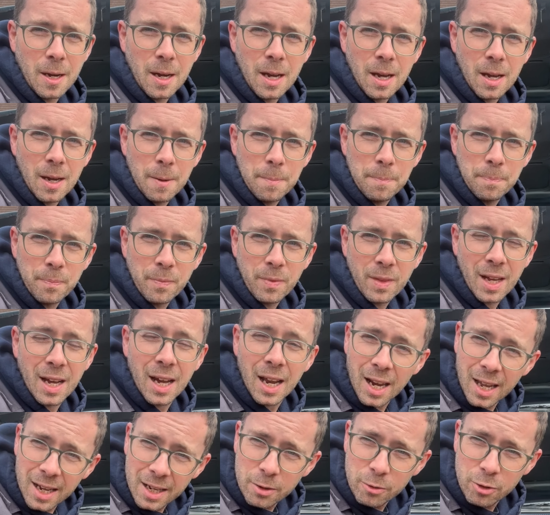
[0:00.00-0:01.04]
I
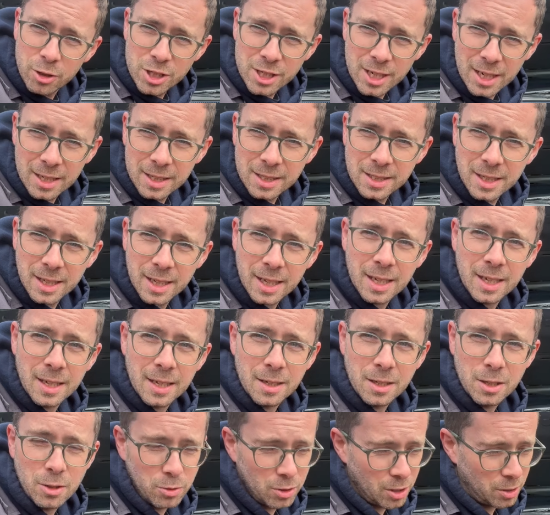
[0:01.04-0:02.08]
like originality,
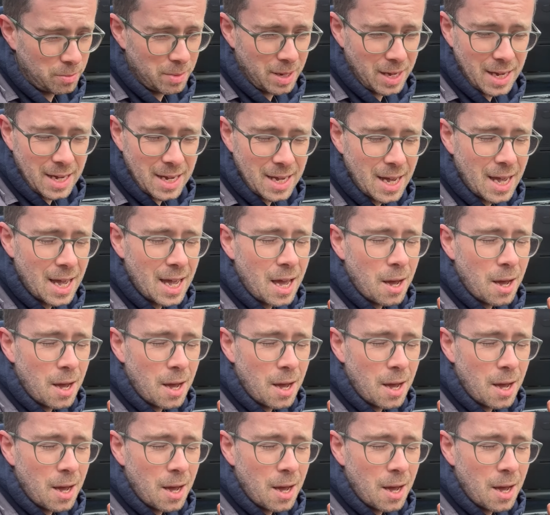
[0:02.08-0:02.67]
you know me,